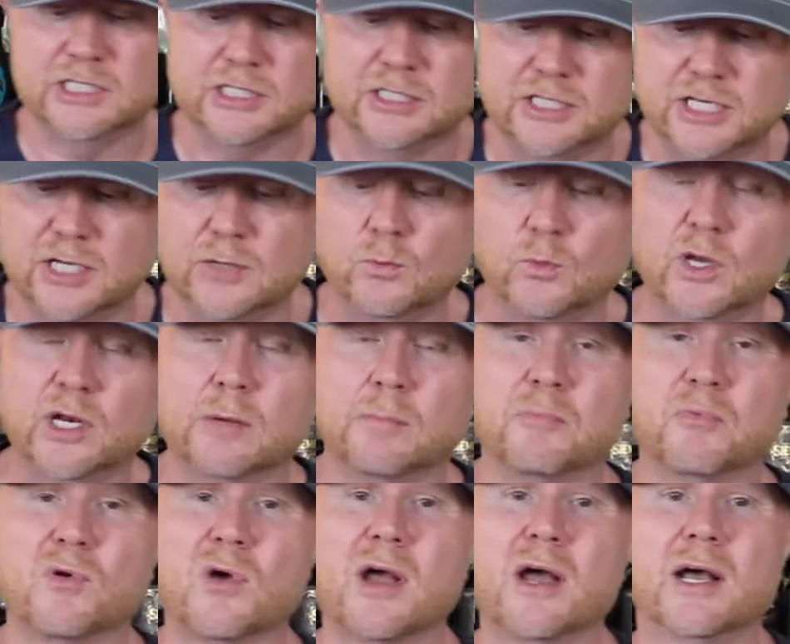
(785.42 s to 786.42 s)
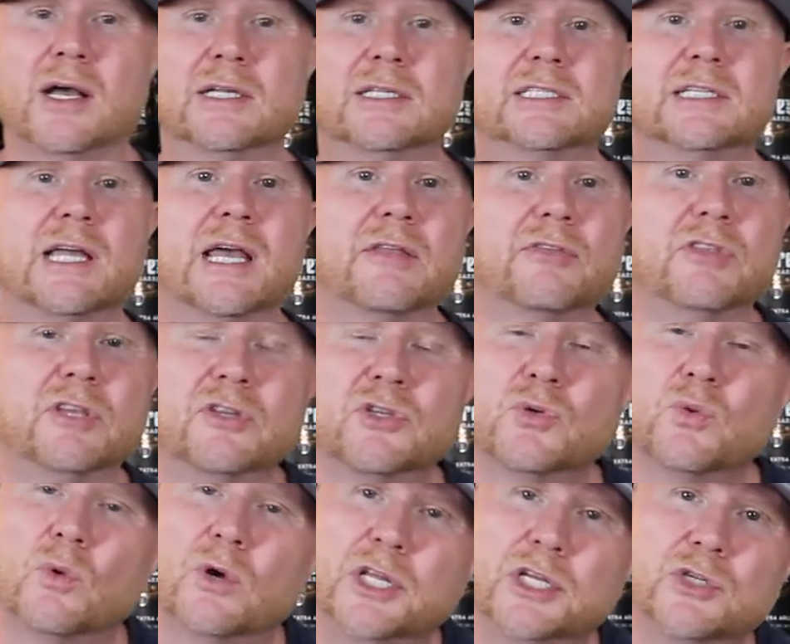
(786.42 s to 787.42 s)
It did win a bronze at the
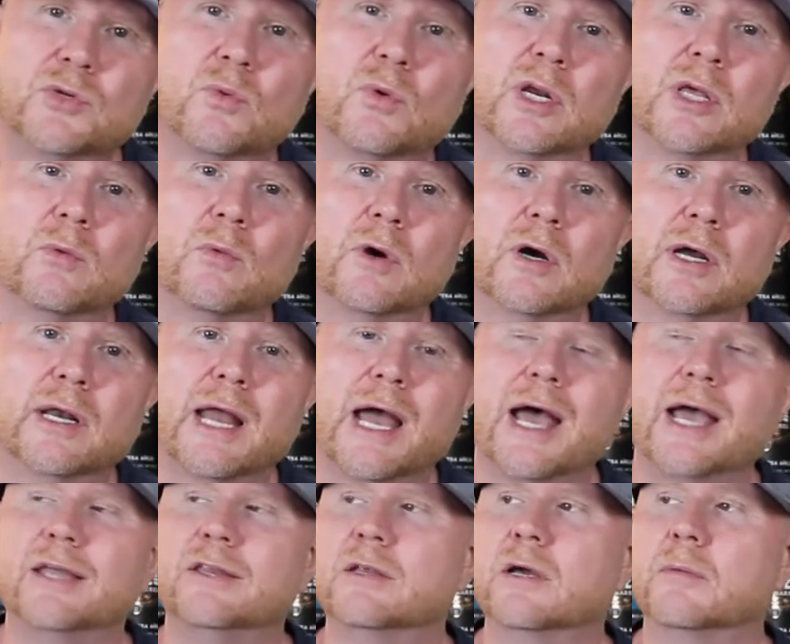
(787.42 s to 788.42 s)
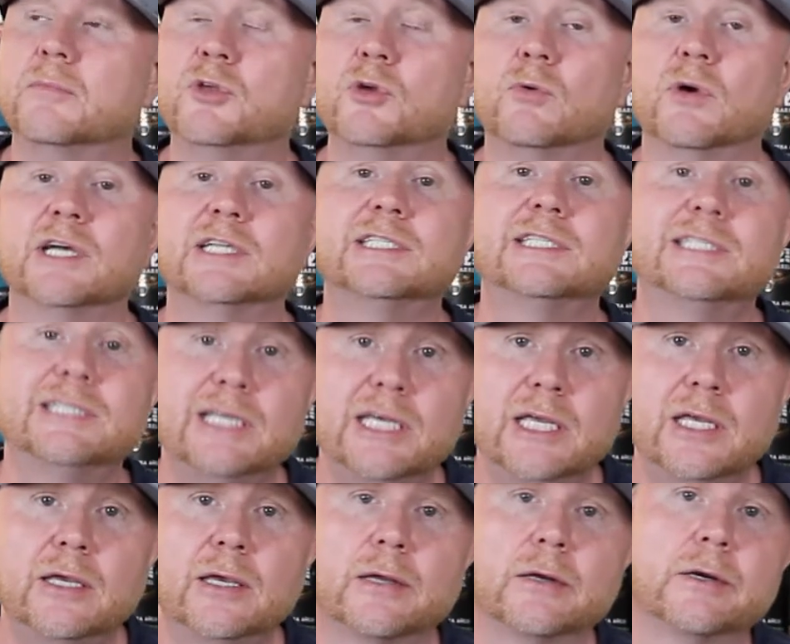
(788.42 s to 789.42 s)
2021
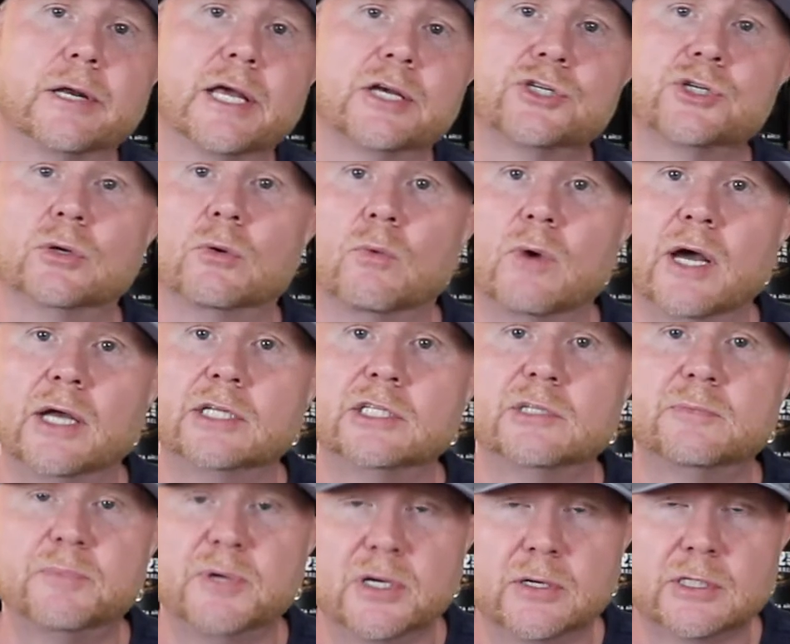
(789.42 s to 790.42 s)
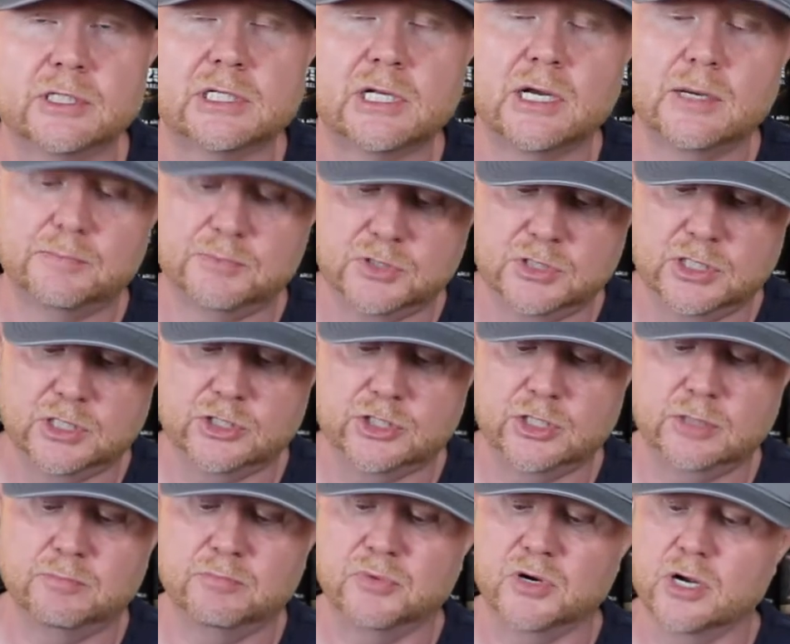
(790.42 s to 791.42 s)
IWSC International Wine Spirits
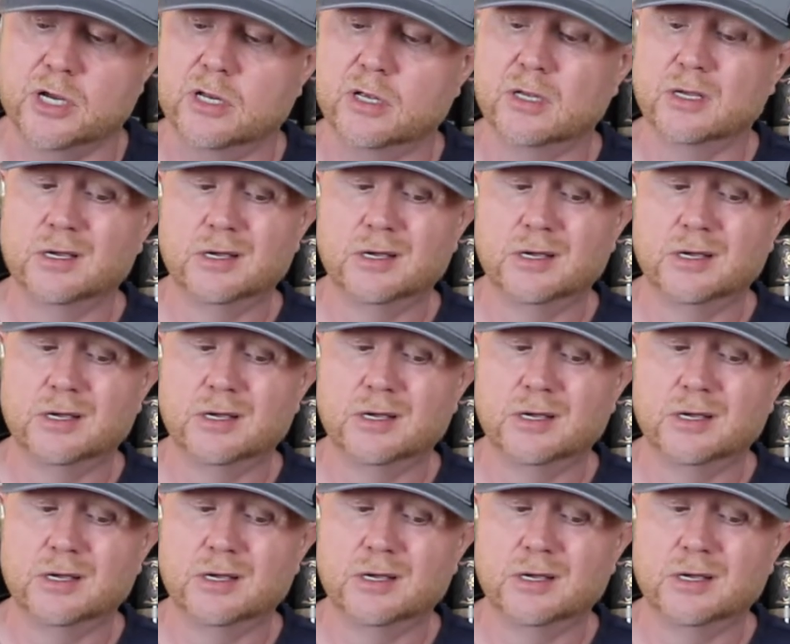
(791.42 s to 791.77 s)
Competition, but